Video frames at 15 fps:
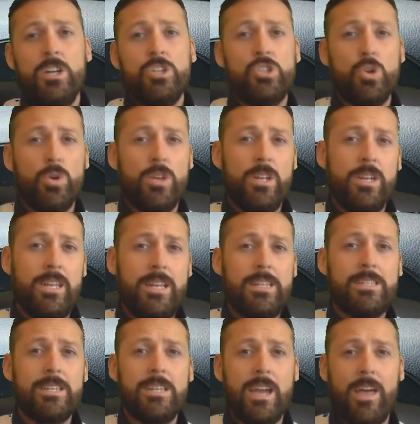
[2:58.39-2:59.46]
So you
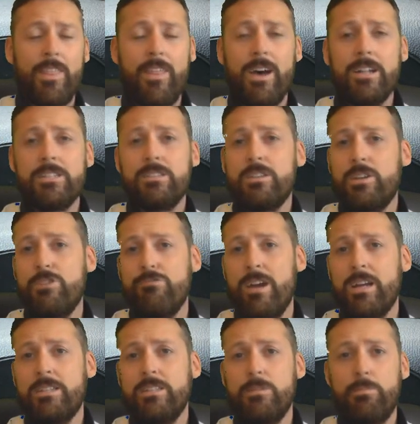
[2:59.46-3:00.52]
need to get that
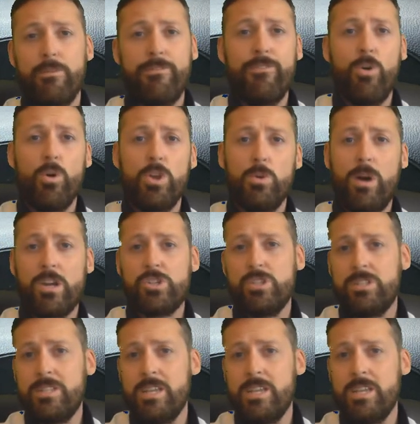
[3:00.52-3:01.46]
corrected before you actually